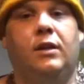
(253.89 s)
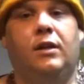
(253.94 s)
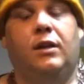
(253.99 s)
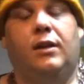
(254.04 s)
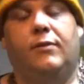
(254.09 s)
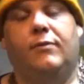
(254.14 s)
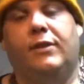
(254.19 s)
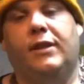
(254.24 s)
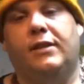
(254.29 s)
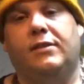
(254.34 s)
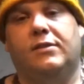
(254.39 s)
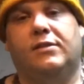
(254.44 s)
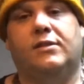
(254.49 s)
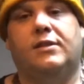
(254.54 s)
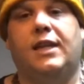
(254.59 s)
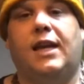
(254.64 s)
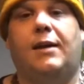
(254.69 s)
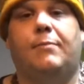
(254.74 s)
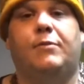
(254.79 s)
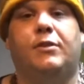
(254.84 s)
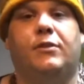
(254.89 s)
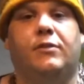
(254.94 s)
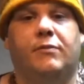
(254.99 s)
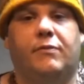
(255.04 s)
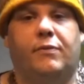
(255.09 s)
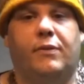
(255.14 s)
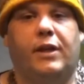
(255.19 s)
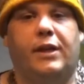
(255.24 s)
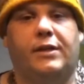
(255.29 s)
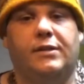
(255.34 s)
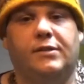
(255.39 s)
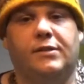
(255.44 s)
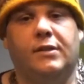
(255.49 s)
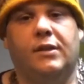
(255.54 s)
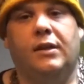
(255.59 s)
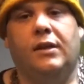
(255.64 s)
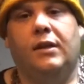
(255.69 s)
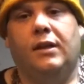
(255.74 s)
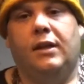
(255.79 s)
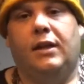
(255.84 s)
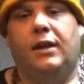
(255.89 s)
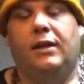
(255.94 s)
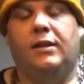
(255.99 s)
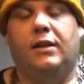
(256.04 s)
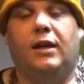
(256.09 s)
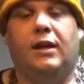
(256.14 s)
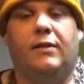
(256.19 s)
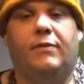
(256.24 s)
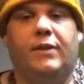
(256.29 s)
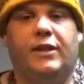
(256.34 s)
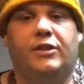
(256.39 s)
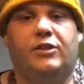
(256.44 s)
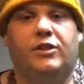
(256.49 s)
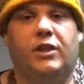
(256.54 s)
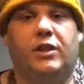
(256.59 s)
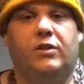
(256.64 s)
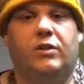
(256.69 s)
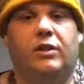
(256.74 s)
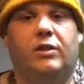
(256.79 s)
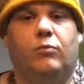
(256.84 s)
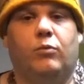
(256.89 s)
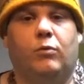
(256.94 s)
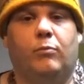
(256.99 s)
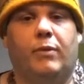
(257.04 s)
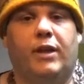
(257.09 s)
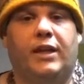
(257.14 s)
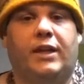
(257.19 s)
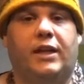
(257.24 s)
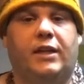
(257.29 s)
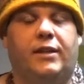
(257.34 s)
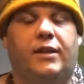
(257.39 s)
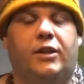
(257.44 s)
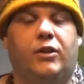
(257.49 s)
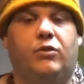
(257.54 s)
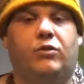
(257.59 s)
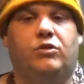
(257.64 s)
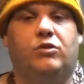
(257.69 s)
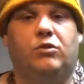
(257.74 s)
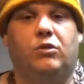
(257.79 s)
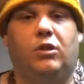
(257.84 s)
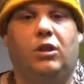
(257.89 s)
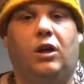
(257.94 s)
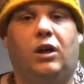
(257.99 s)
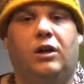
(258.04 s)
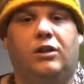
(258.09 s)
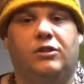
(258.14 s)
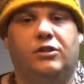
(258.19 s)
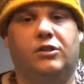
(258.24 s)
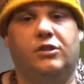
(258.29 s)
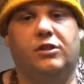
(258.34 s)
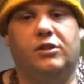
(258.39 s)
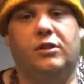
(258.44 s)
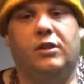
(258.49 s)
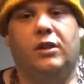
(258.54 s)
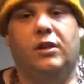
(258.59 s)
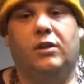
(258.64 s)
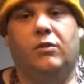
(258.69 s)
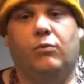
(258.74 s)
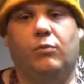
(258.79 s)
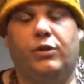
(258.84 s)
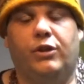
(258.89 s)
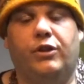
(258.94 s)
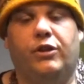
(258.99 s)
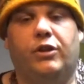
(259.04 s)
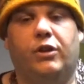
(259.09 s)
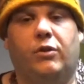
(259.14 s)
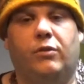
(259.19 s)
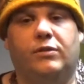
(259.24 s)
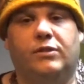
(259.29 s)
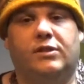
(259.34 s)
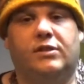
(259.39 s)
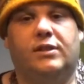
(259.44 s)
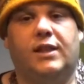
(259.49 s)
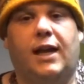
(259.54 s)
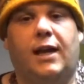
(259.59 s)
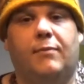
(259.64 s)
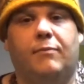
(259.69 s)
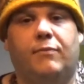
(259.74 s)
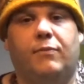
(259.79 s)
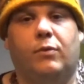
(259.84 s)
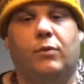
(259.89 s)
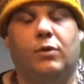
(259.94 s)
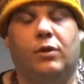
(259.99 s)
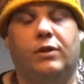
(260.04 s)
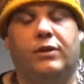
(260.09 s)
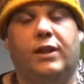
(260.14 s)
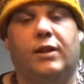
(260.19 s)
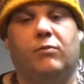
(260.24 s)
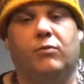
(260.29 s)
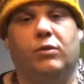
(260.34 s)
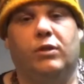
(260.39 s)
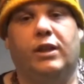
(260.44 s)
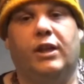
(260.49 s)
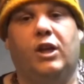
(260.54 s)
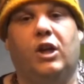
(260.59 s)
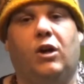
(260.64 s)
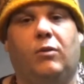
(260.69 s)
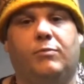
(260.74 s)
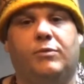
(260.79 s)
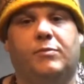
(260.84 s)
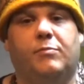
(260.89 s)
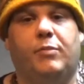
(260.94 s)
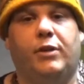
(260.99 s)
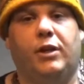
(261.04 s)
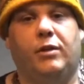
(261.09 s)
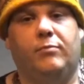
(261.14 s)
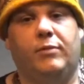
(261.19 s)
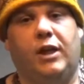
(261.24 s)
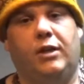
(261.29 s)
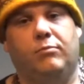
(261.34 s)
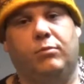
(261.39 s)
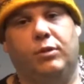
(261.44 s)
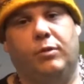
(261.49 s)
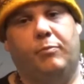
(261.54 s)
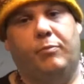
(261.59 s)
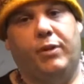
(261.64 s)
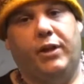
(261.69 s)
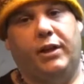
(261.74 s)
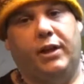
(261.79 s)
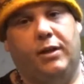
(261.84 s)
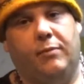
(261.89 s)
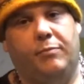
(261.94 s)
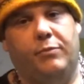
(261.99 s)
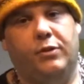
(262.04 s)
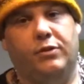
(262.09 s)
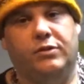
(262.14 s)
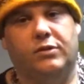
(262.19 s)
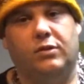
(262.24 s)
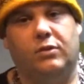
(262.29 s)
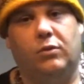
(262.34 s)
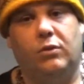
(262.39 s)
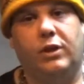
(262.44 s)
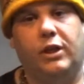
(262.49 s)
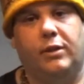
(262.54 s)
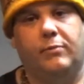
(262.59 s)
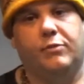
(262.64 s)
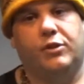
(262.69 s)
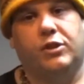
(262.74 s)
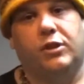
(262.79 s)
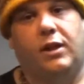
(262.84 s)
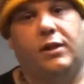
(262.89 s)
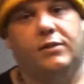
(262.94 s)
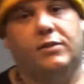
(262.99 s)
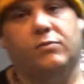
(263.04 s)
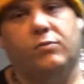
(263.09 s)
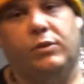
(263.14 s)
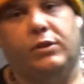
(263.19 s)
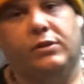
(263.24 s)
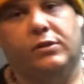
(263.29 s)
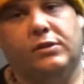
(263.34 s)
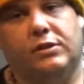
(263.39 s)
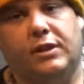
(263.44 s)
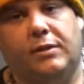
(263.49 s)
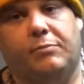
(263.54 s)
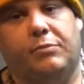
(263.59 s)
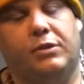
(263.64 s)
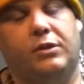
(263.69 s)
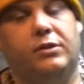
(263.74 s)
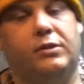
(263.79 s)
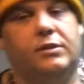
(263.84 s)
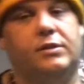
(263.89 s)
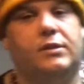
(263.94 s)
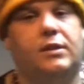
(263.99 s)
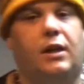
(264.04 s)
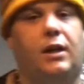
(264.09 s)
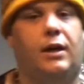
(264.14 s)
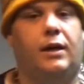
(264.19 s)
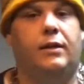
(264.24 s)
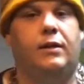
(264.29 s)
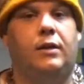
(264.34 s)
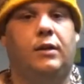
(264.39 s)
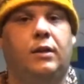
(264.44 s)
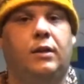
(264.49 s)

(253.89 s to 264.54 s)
of getting stabbed in the face, and they generally will make a huge lunge when you go and stab for it, and that really helps being able to pick up those little hip shots when you're stepping to the side.